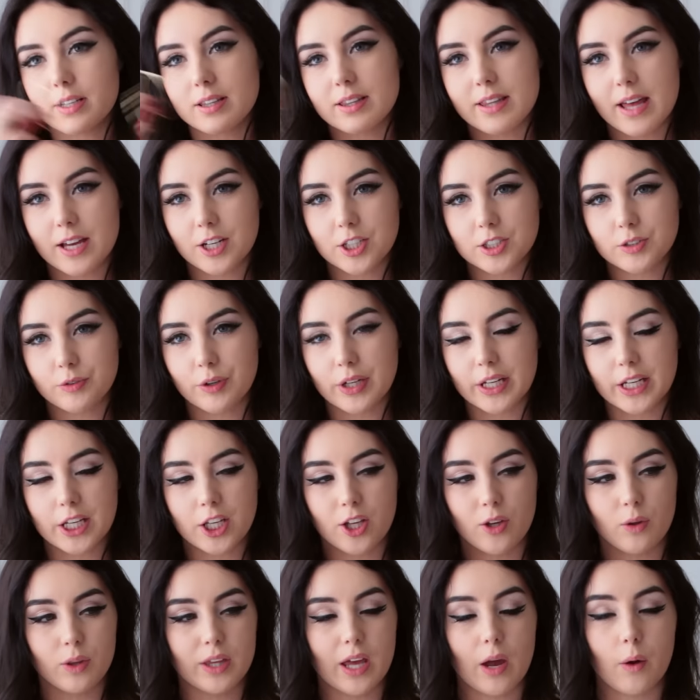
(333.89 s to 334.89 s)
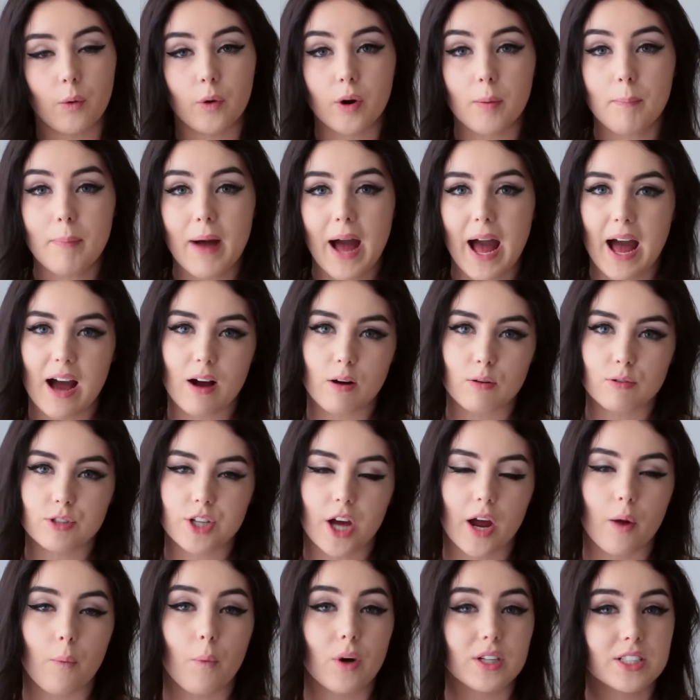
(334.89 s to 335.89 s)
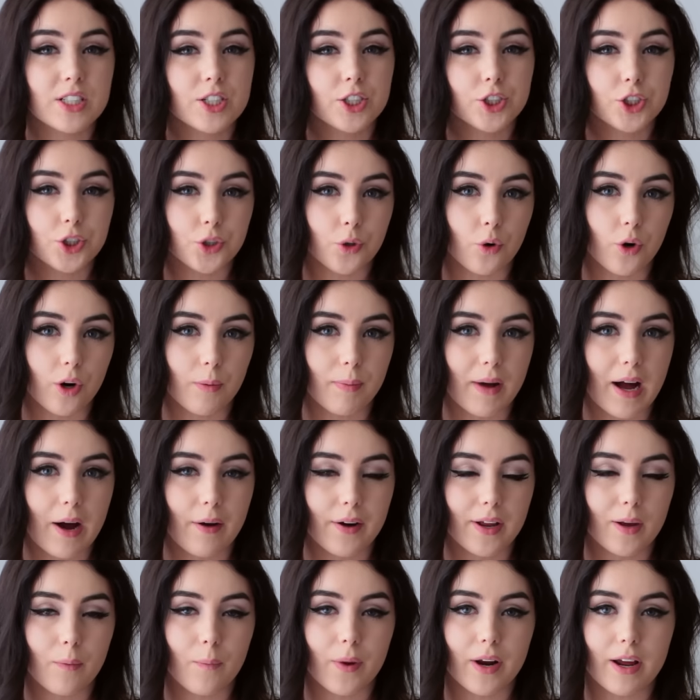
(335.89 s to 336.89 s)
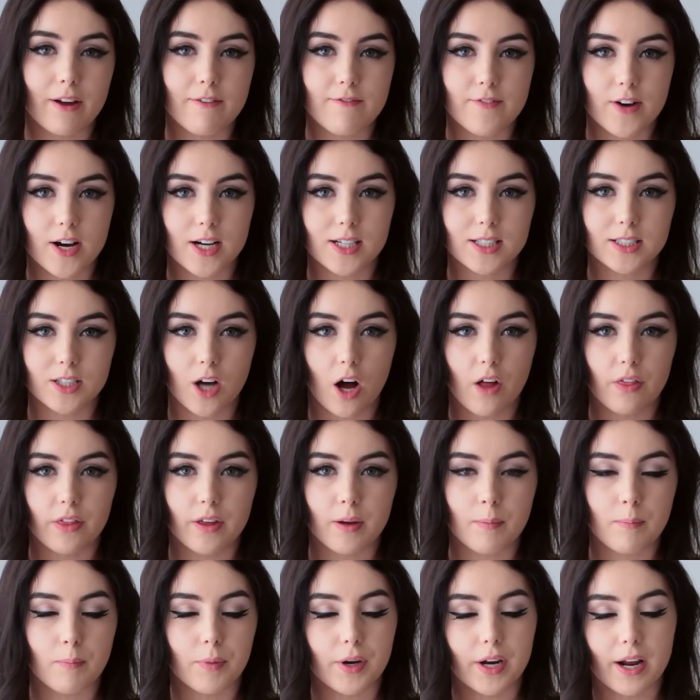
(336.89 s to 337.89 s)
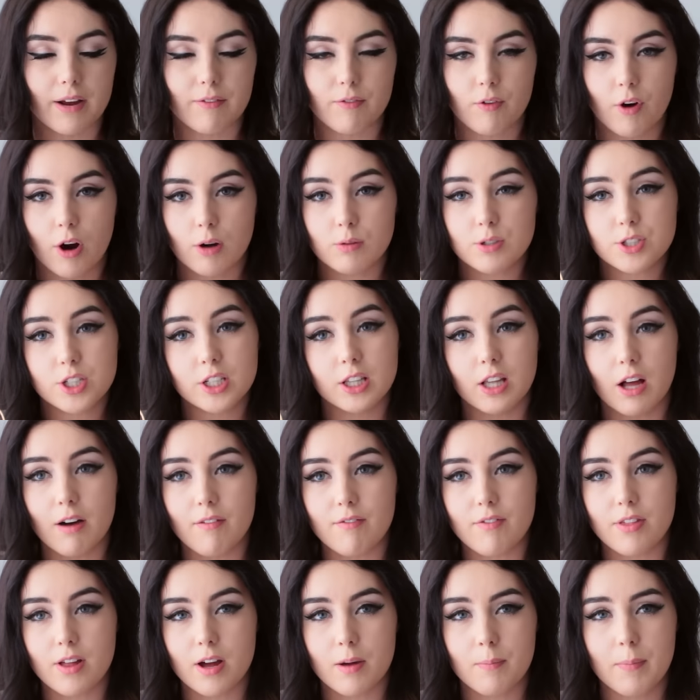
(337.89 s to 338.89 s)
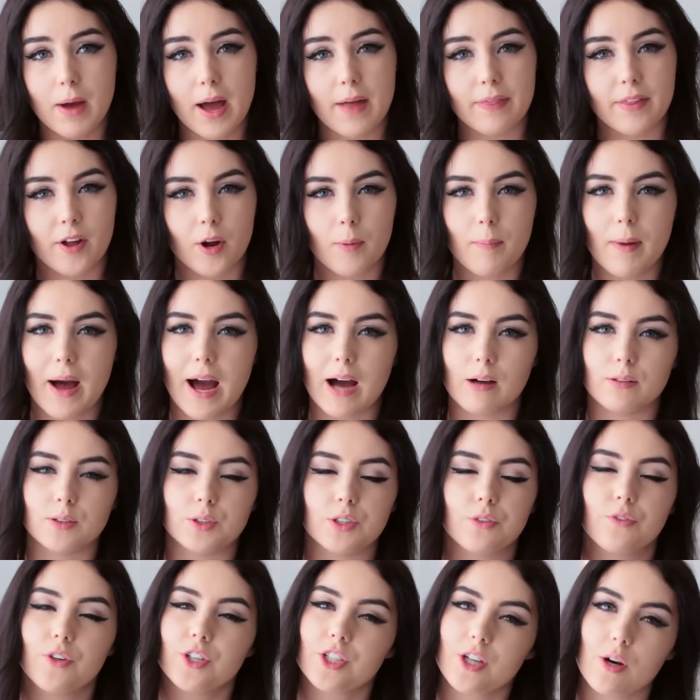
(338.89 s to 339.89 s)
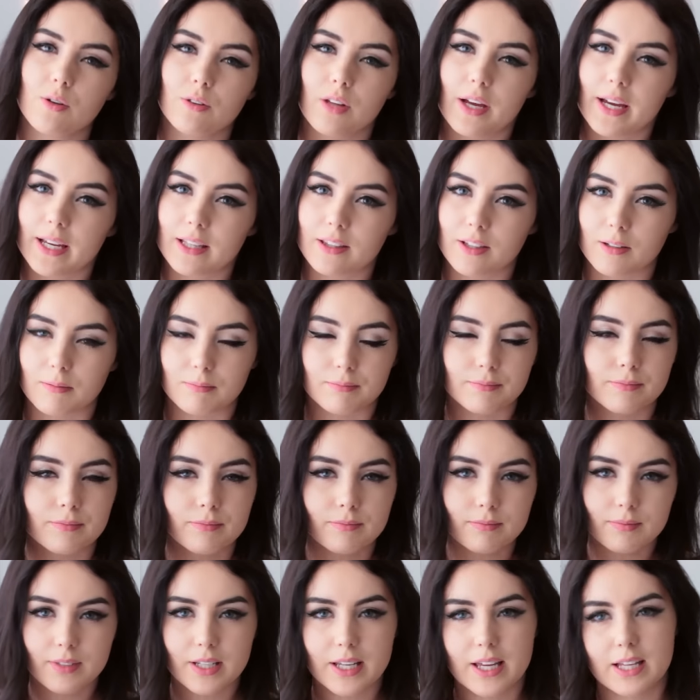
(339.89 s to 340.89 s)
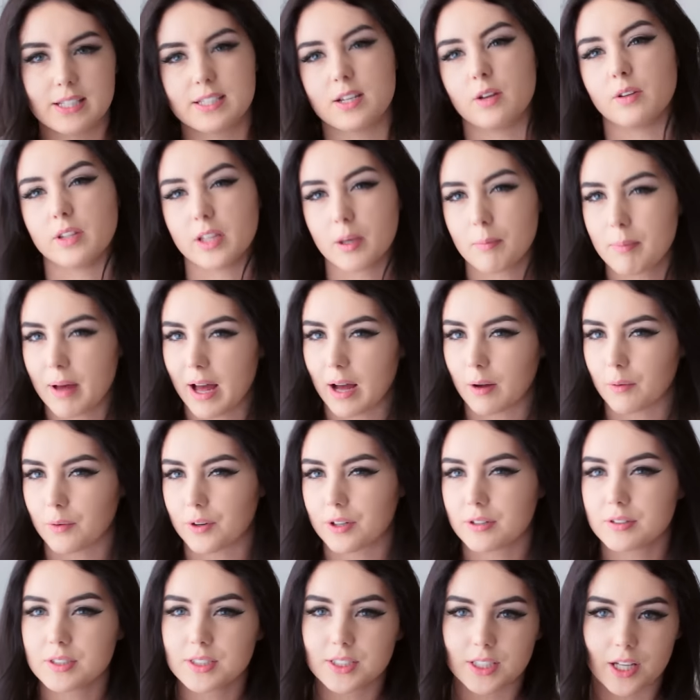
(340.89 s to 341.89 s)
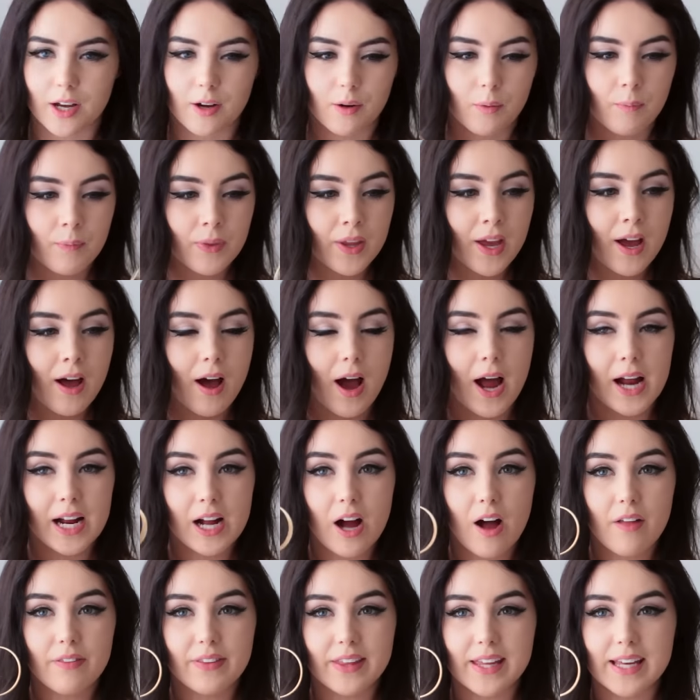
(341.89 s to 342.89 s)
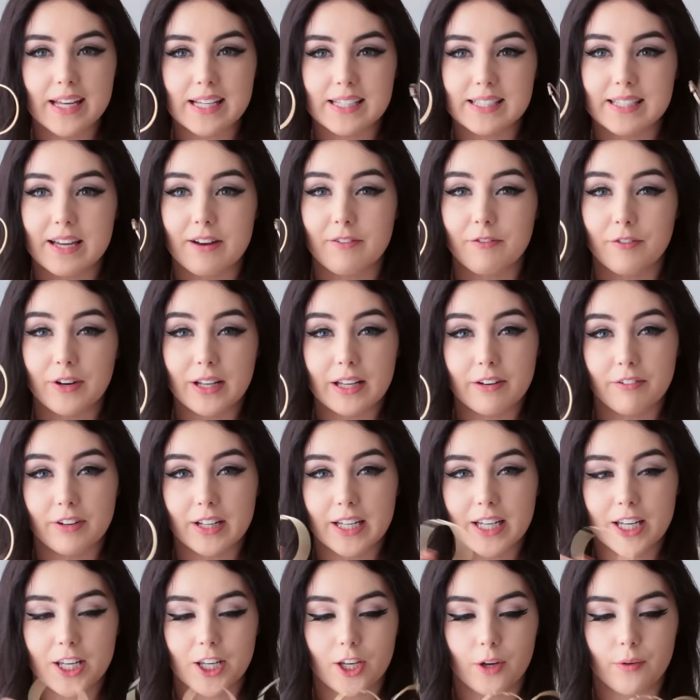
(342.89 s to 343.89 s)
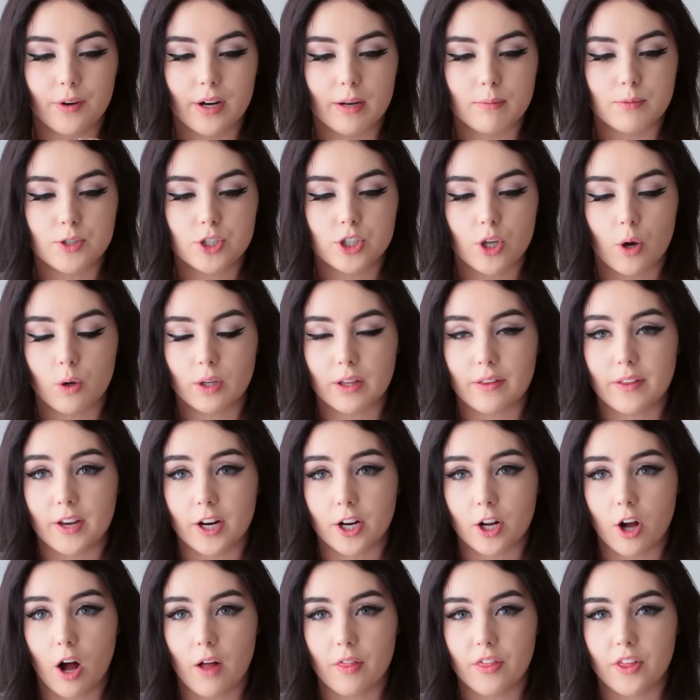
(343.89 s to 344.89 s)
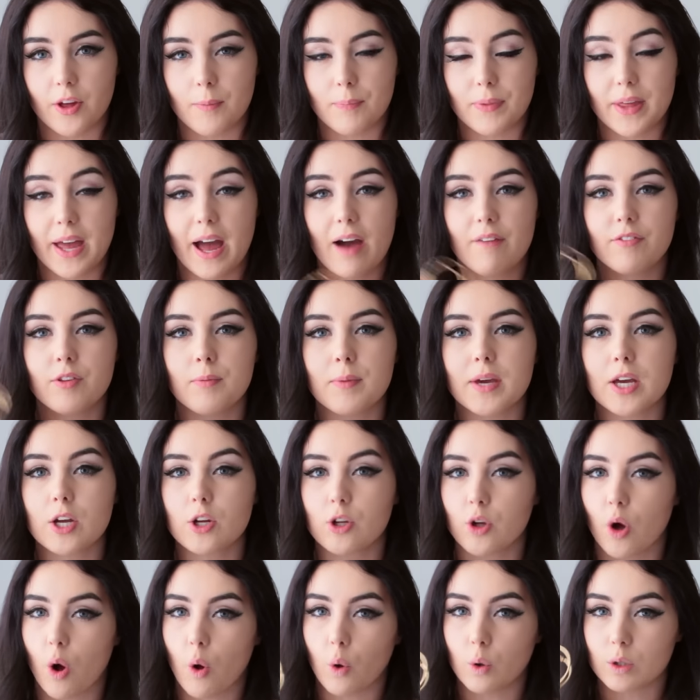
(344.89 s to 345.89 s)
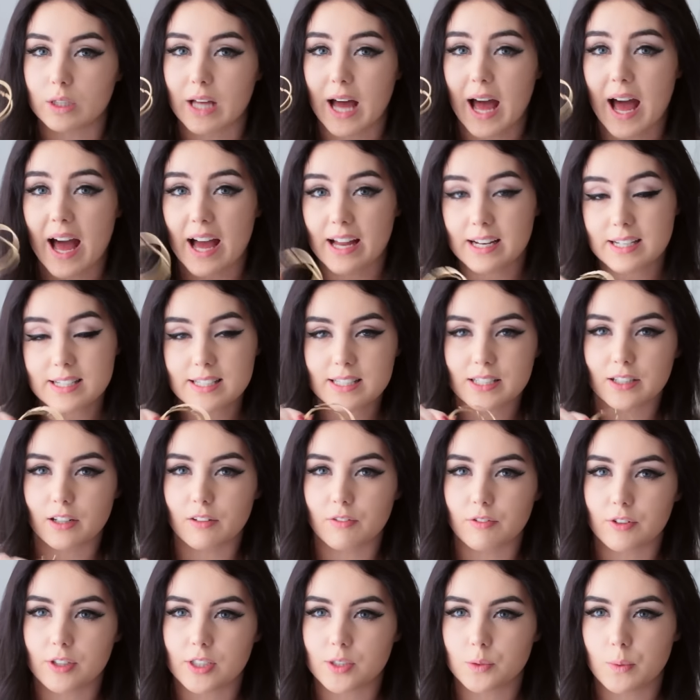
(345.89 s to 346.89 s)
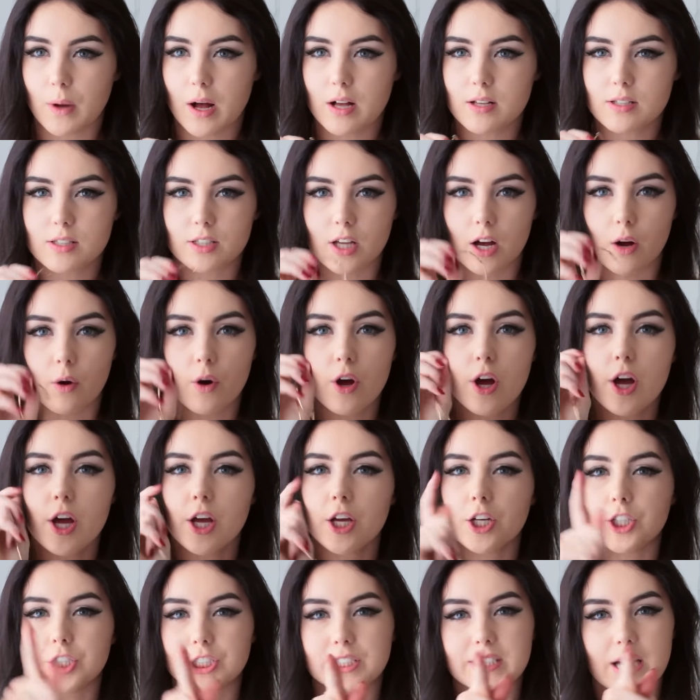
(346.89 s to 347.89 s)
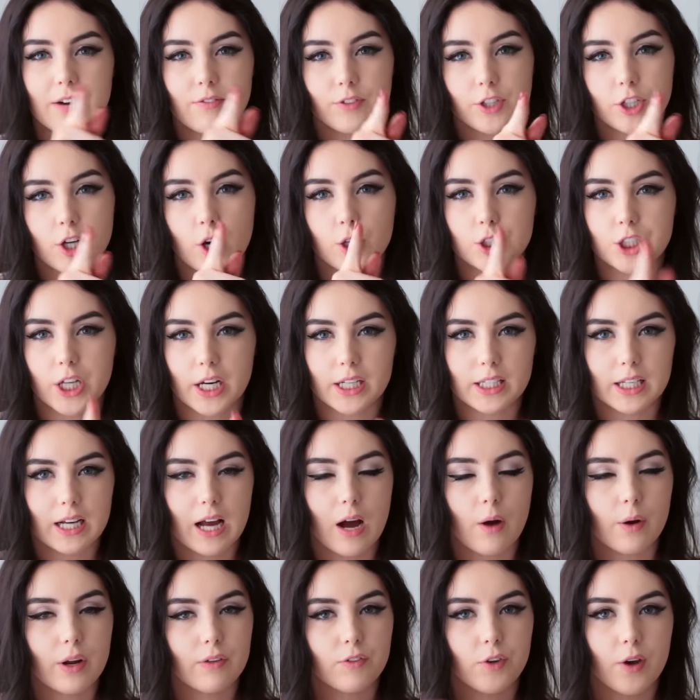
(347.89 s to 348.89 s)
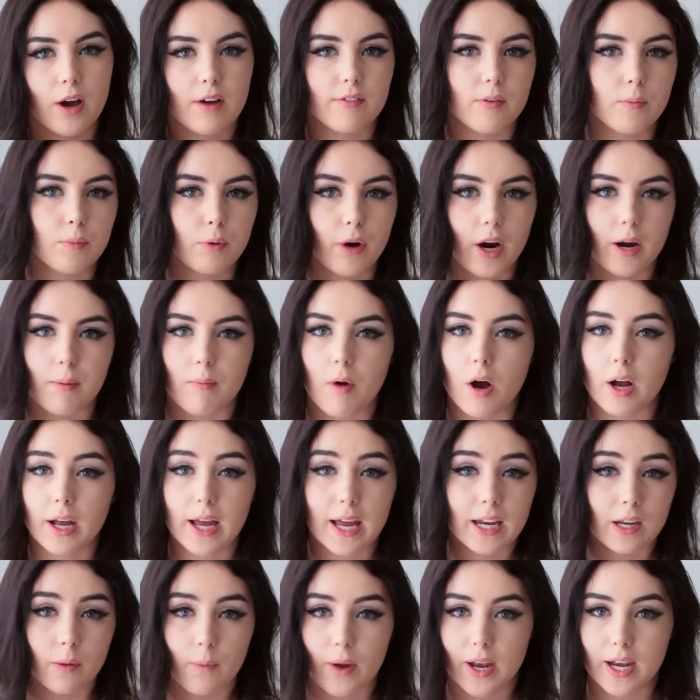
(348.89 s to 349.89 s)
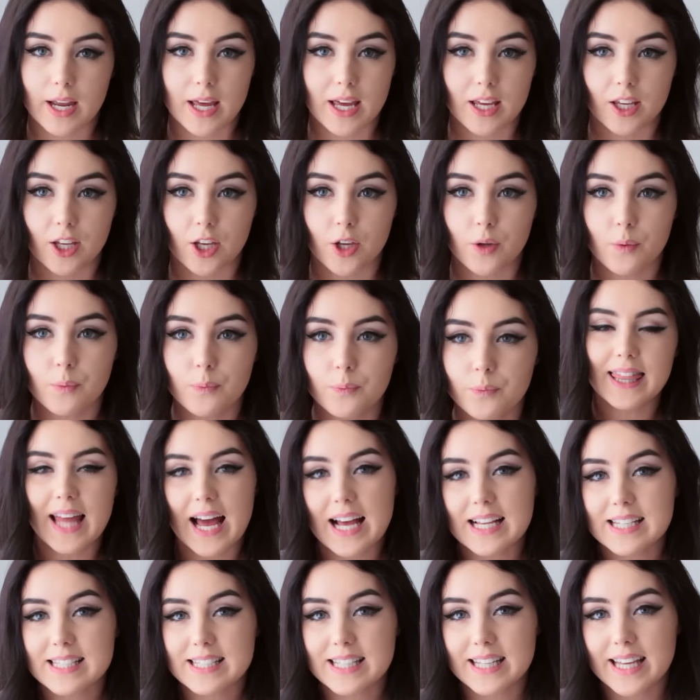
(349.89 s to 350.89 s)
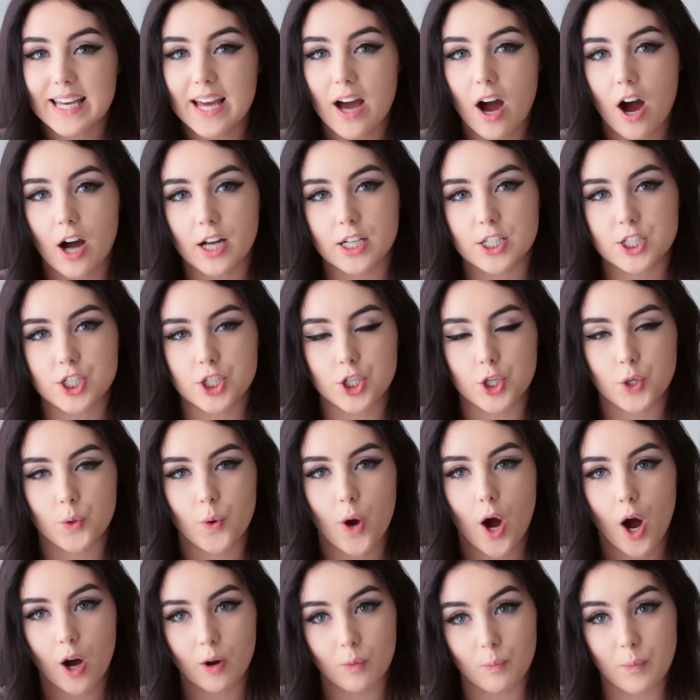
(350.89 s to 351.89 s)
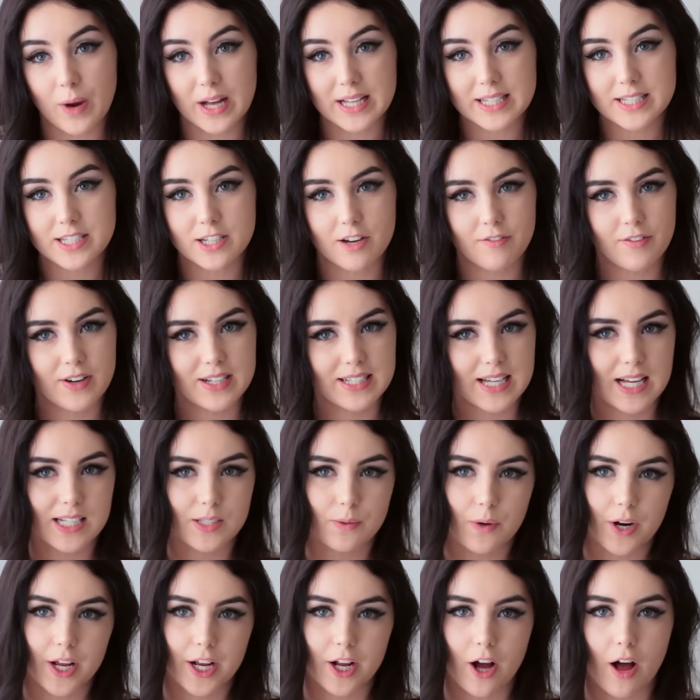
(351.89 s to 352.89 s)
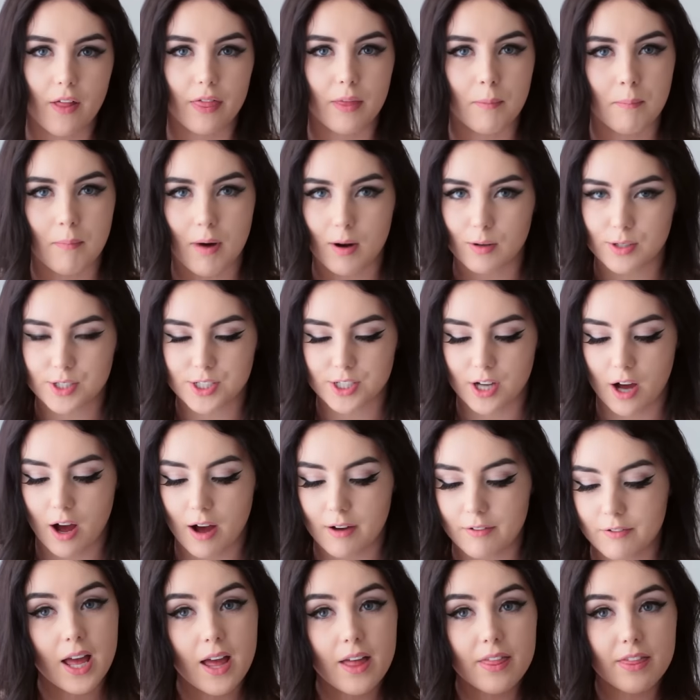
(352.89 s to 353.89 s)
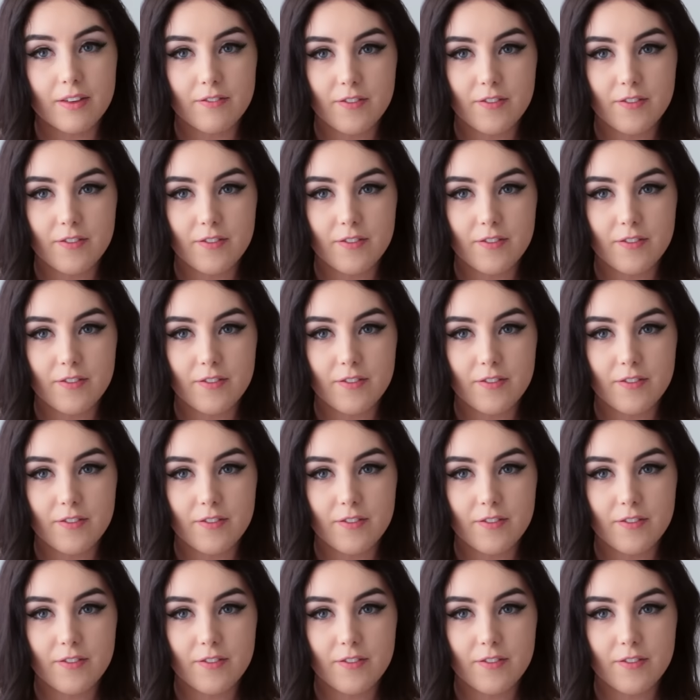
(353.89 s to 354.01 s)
They're just really cute. They were a pound. I wasn't sure about it when I first got them, but I've grown to love them and they're a pound, so if you don't like them, it's only a pound. So I got these. They're really, really cute and I'm so glad that I got them. They have them in gold and silver as well. So you should definitely go check that out if you have a Primark anywhere near you. Lastly, onto homeware stuff because that's what I got the most of.